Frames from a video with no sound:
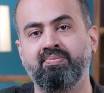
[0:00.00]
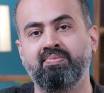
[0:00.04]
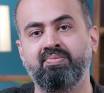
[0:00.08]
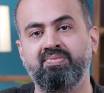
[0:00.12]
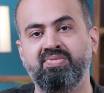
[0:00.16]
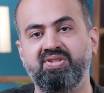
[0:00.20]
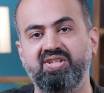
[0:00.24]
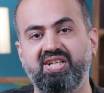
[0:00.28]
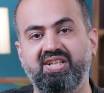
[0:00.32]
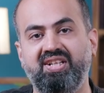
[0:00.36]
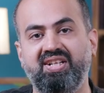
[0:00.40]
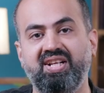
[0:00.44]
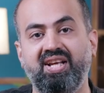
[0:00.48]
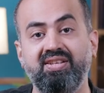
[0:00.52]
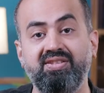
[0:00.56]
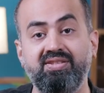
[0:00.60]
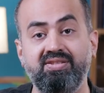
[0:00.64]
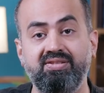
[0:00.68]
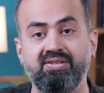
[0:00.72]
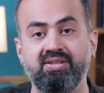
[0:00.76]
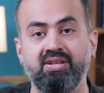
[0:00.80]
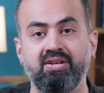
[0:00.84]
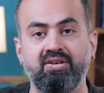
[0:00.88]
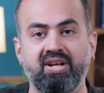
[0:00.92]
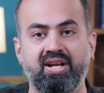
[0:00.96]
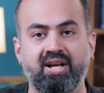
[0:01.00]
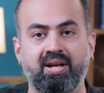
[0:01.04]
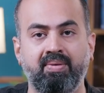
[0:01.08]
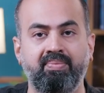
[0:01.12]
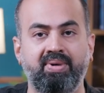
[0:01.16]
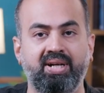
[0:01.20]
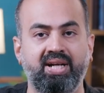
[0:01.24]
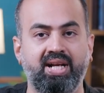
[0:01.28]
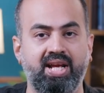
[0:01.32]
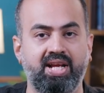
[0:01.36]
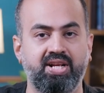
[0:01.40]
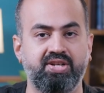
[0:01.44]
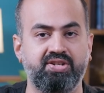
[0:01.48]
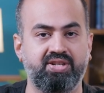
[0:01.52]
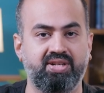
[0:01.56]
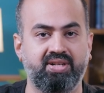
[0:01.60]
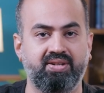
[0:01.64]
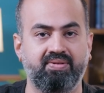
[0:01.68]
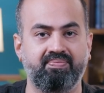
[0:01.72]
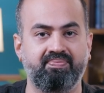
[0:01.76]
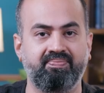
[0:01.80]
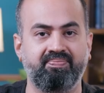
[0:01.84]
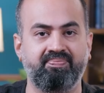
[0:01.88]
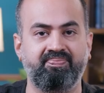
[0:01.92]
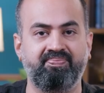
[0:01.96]
She tests the recommendation.
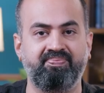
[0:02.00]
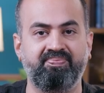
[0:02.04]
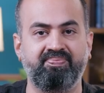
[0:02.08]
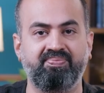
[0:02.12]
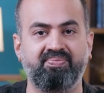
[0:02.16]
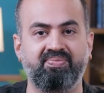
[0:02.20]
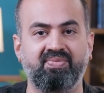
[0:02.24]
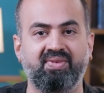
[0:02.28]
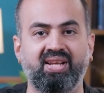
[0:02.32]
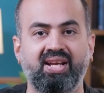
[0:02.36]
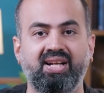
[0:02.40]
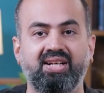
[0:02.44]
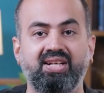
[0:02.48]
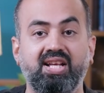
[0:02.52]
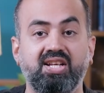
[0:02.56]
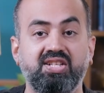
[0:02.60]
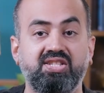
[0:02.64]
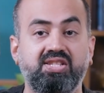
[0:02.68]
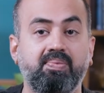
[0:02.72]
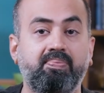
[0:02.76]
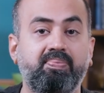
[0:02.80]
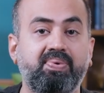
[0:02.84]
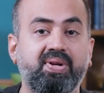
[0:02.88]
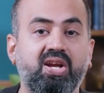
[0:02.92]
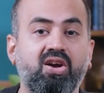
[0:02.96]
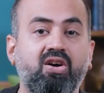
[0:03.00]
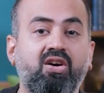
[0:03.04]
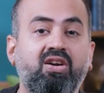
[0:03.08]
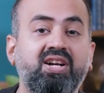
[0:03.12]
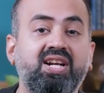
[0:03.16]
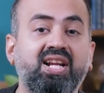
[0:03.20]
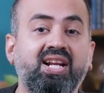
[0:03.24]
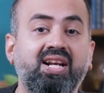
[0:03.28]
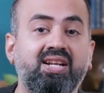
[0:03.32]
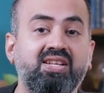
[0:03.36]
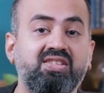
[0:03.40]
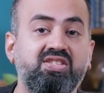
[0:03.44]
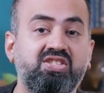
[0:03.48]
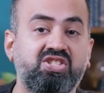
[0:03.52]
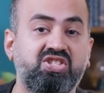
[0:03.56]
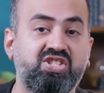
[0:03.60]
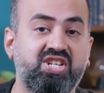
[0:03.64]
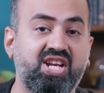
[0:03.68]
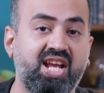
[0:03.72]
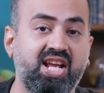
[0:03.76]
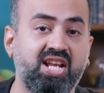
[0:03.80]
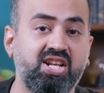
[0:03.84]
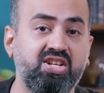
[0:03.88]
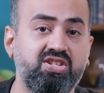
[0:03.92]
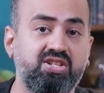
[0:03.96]
Does the priority list
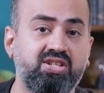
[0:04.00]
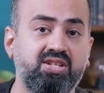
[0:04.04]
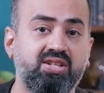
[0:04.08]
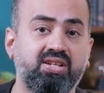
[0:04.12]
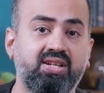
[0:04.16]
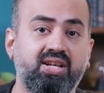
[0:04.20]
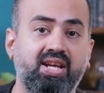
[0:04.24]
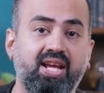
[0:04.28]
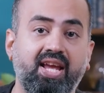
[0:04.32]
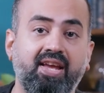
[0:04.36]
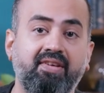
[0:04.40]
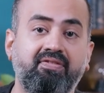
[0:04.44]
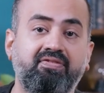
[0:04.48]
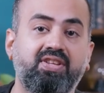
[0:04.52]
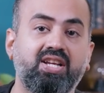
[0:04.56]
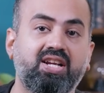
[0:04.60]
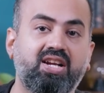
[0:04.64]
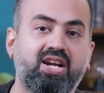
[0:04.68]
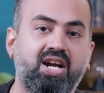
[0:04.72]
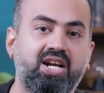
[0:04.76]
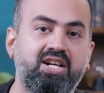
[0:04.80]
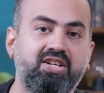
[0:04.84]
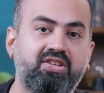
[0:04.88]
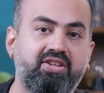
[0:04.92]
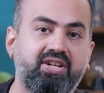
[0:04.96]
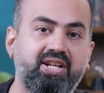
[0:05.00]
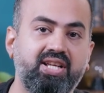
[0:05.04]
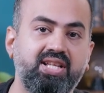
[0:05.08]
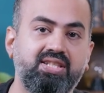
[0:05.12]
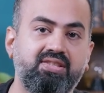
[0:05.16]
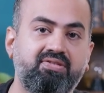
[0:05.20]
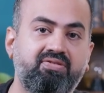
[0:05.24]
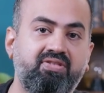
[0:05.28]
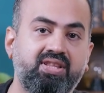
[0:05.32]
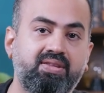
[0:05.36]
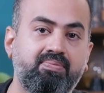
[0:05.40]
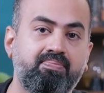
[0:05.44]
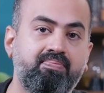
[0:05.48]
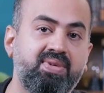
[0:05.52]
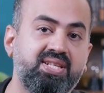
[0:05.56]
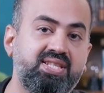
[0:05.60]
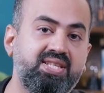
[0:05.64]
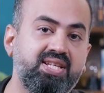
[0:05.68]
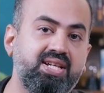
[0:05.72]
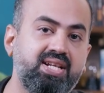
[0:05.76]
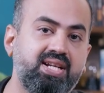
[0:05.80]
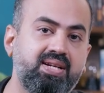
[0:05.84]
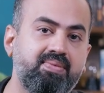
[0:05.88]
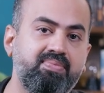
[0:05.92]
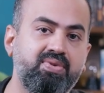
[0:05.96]
change if the countries with
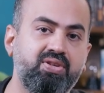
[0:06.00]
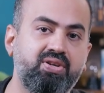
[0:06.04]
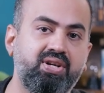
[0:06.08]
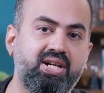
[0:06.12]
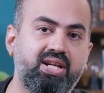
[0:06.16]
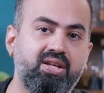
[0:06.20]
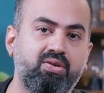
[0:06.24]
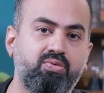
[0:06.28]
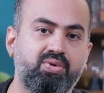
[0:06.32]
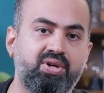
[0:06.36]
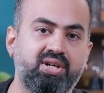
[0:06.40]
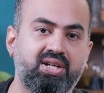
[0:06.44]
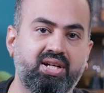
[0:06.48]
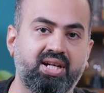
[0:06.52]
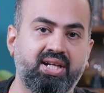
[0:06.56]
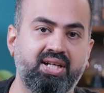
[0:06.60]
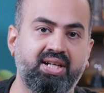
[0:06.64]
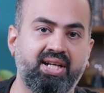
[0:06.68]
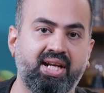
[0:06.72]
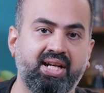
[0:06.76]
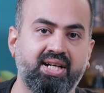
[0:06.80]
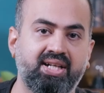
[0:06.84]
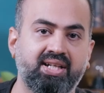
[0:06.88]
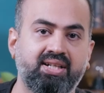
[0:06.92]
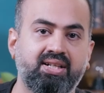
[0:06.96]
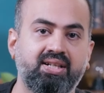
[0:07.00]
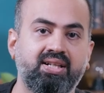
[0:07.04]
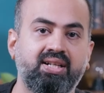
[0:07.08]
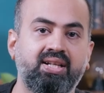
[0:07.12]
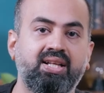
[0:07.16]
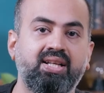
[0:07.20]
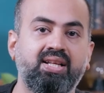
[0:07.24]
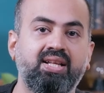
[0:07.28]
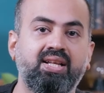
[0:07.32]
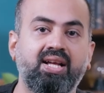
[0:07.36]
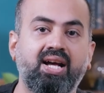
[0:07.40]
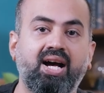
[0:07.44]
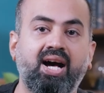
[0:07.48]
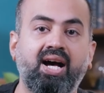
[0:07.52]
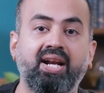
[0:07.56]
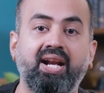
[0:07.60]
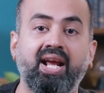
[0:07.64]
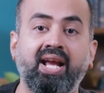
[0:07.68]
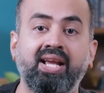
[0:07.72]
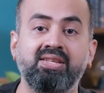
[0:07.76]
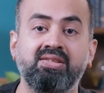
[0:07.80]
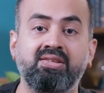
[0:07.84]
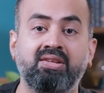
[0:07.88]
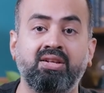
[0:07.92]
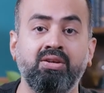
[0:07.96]
missing community worker data are
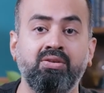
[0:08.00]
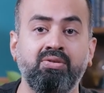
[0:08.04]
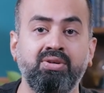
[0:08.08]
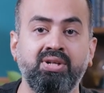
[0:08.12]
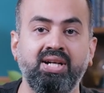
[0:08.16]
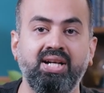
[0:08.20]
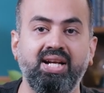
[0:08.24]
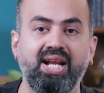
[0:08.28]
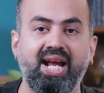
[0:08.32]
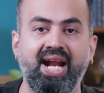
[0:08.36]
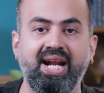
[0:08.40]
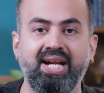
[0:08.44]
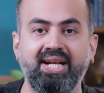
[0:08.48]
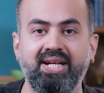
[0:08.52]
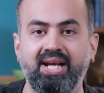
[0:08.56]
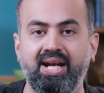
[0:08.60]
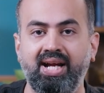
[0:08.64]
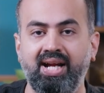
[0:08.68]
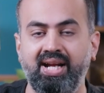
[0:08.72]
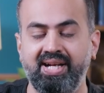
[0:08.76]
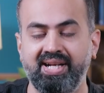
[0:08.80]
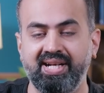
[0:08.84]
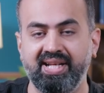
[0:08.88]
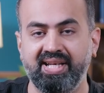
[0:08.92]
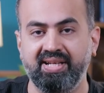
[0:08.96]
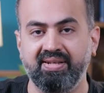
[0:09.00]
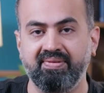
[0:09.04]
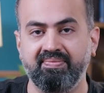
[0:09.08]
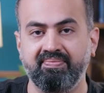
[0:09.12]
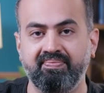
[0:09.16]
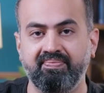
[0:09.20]
excluded entirely.